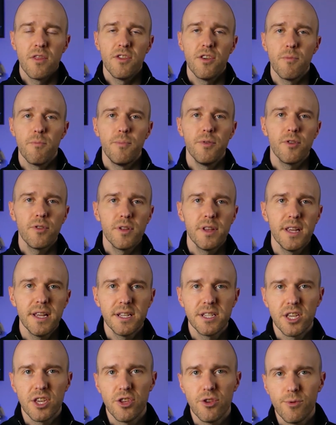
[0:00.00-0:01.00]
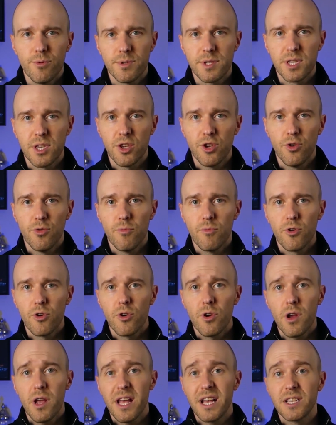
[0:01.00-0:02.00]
the ability to use humor